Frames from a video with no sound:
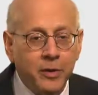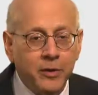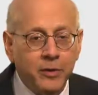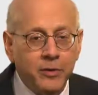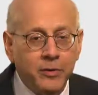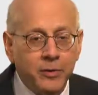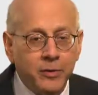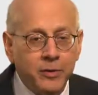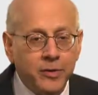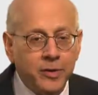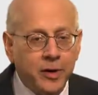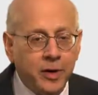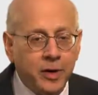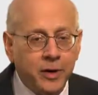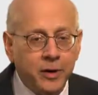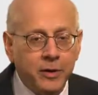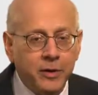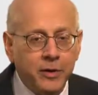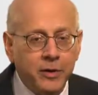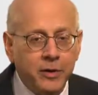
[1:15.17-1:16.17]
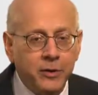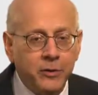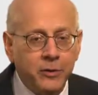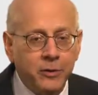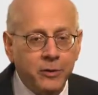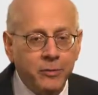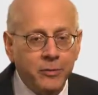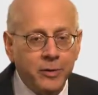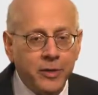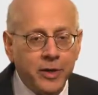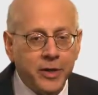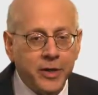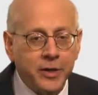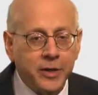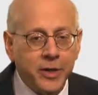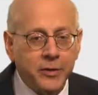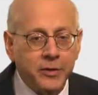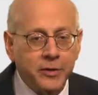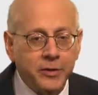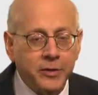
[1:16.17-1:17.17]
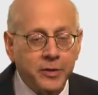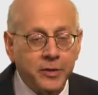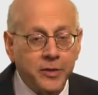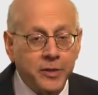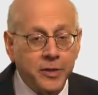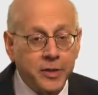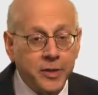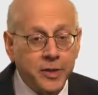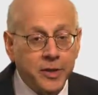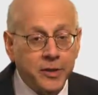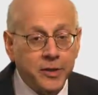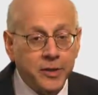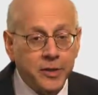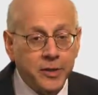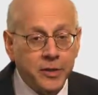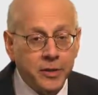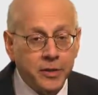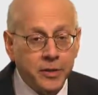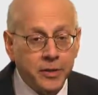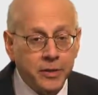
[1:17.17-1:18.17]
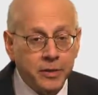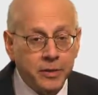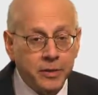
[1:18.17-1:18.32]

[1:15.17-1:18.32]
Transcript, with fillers: so it's hard to determine a connection to TSC.